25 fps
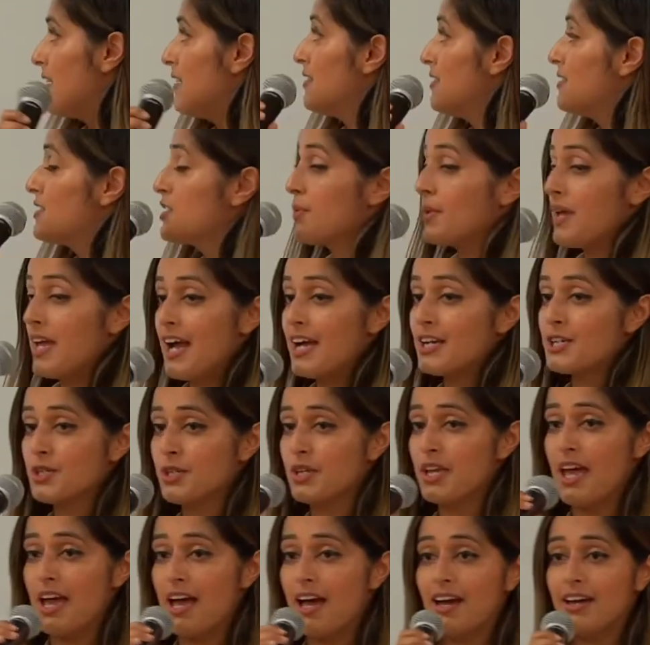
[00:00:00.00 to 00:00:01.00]
So we
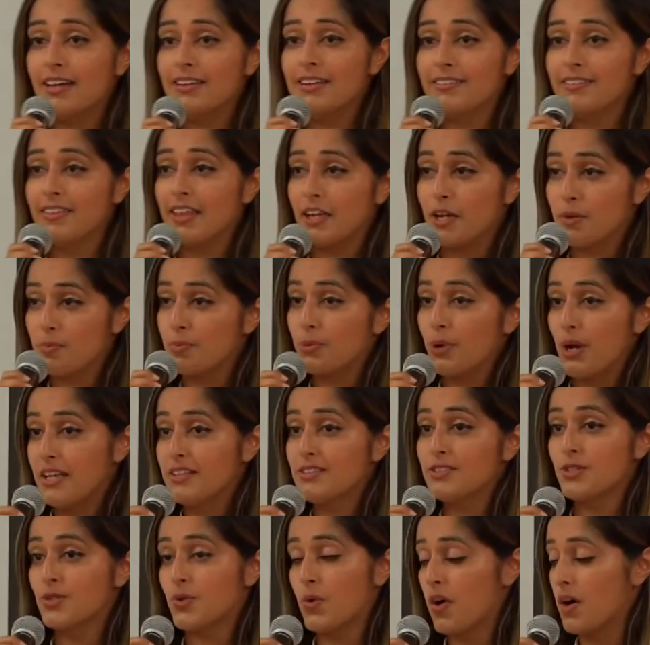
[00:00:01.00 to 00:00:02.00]
actually had like a
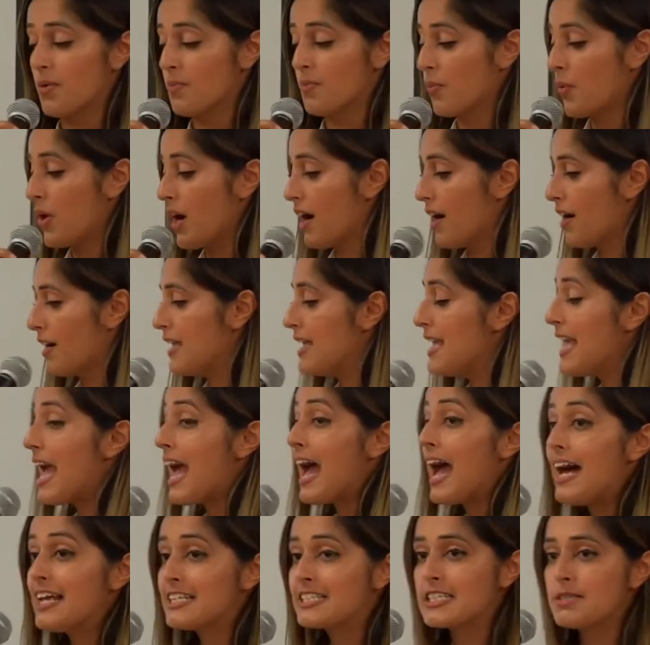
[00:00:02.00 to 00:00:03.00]
brainstorm where he
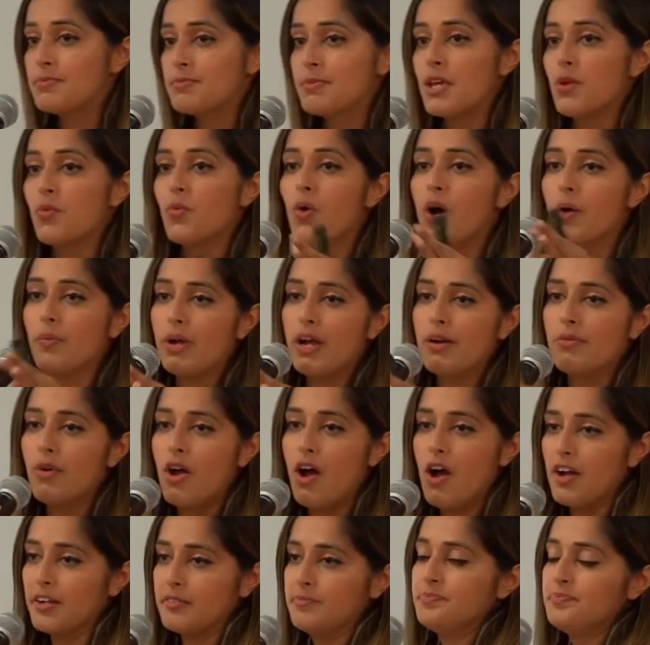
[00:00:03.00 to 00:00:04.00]
asked me what went
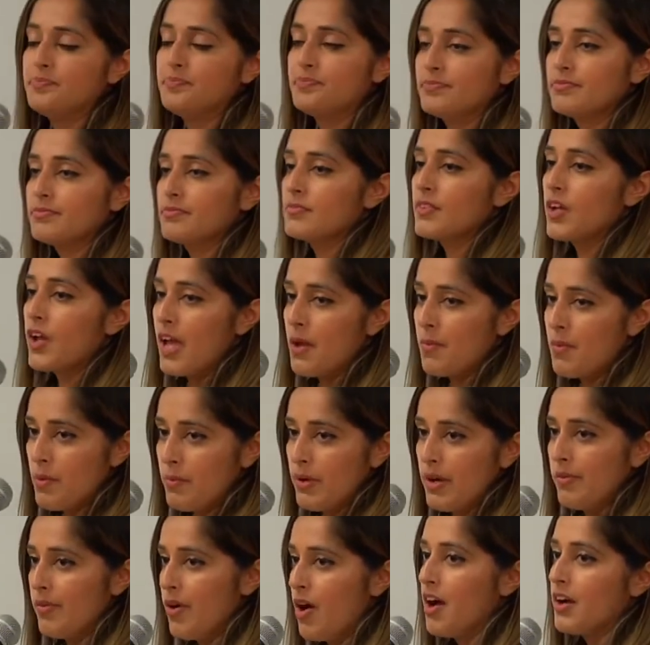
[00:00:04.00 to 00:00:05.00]
wrong. Okay, what
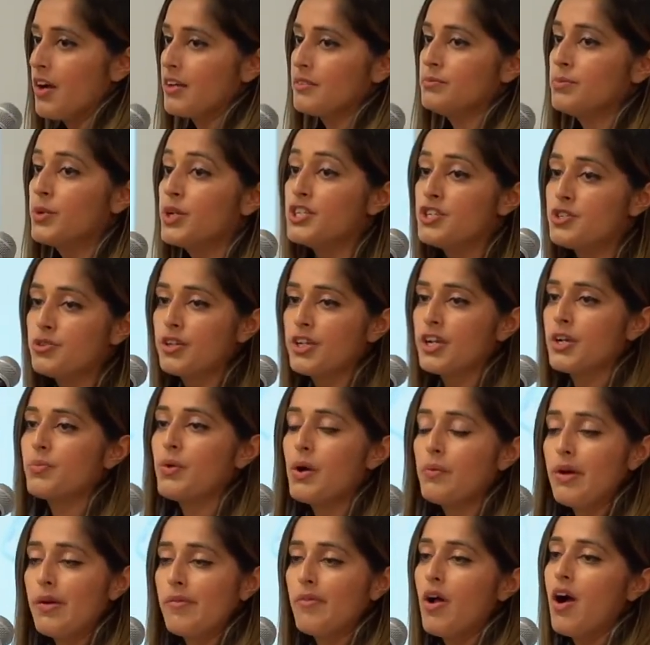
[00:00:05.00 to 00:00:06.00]
went wrong? What did you learn?
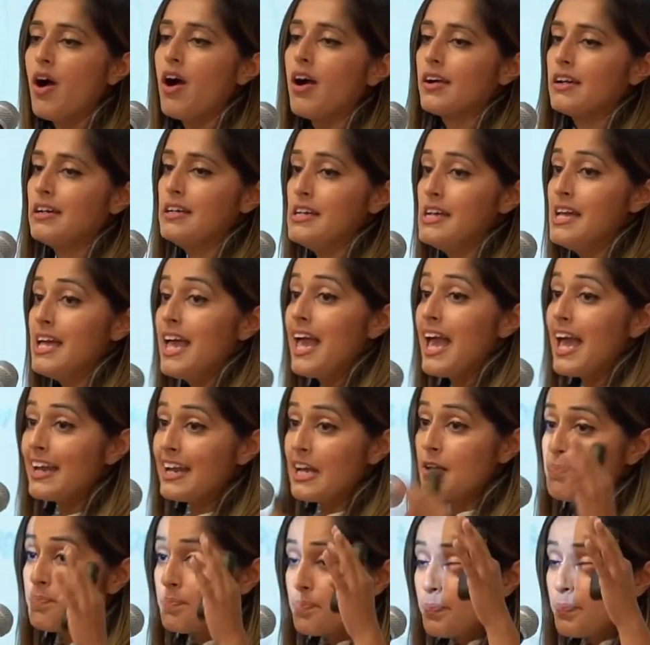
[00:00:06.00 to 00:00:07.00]
What went wrong? And
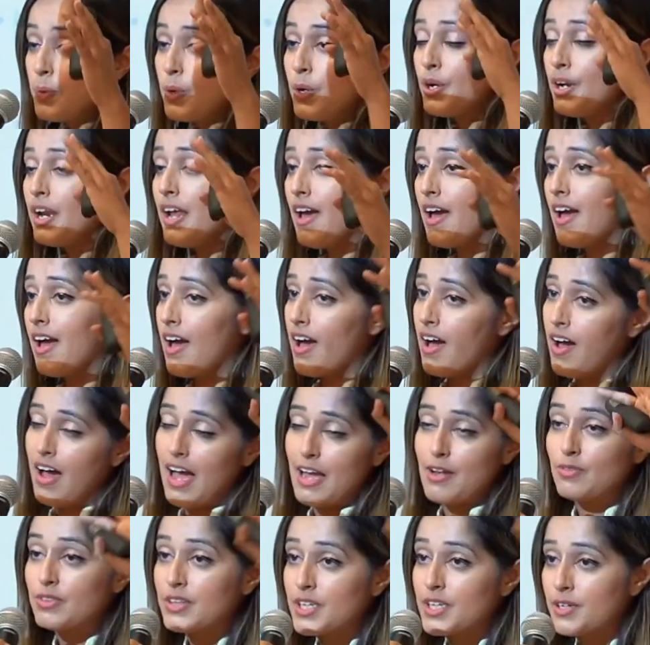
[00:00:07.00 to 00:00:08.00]

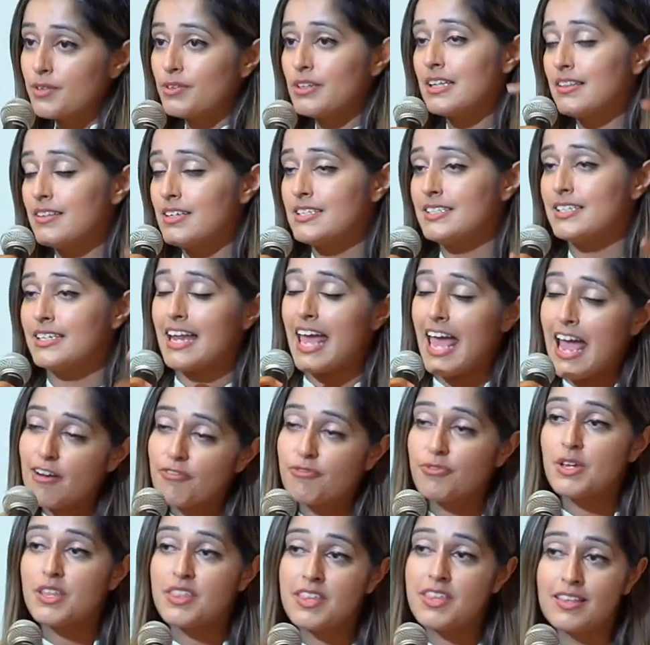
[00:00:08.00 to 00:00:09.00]
I literally listed
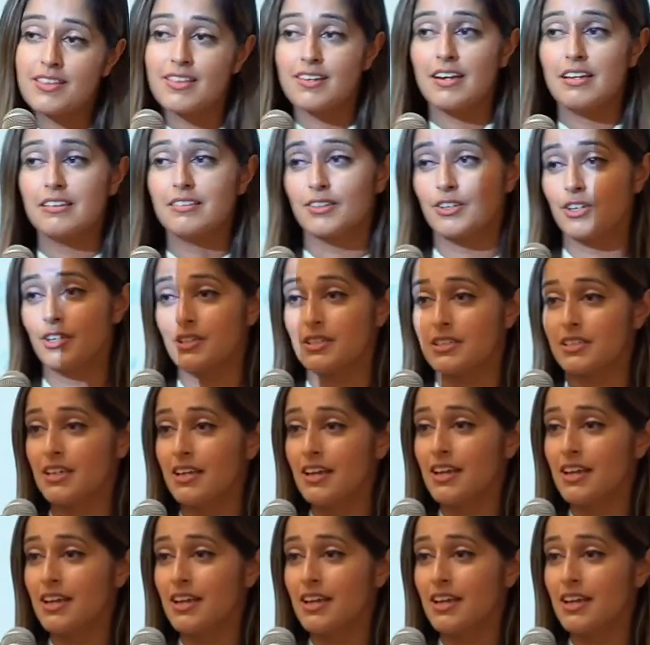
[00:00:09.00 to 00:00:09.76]
everything that I learned